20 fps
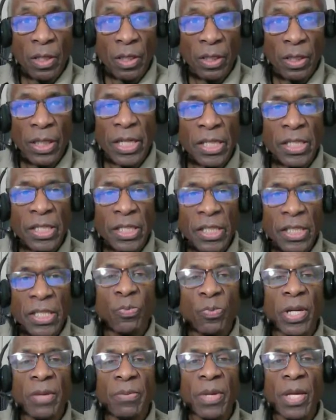LinkedIn's
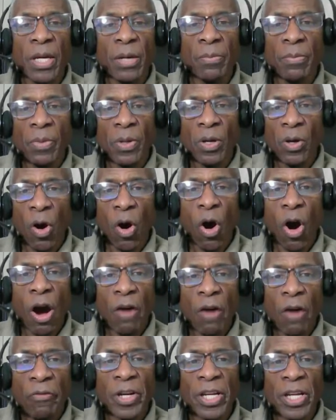premium
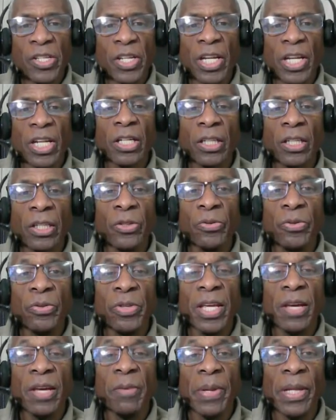offerings include
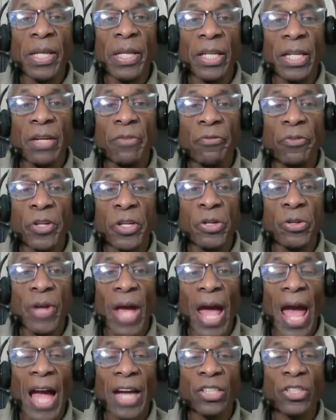the ability for you
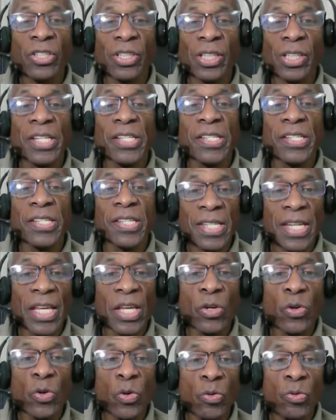to actually
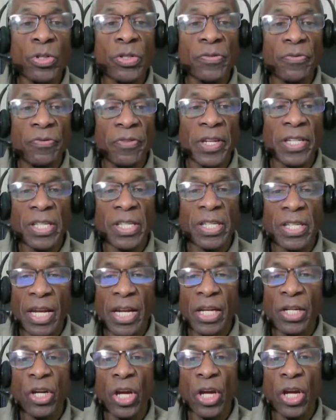see who's
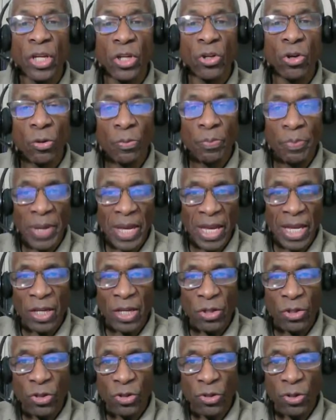visited your
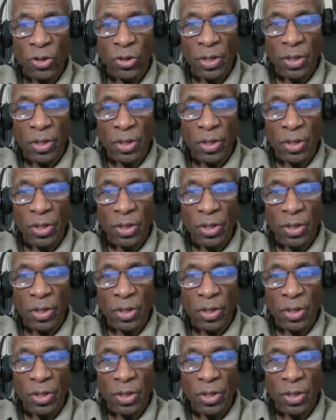page.